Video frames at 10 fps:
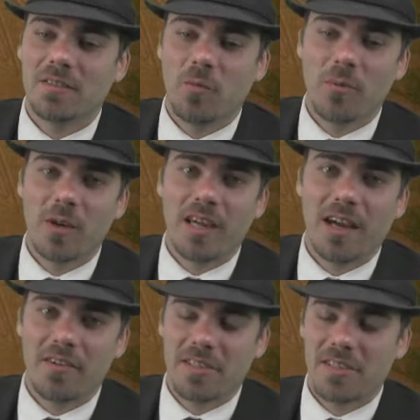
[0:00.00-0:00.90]
1/1
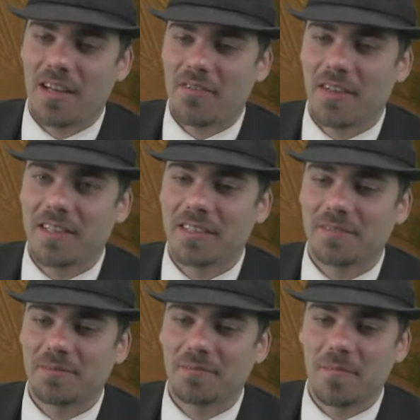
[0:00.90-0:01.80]
counter stuff here,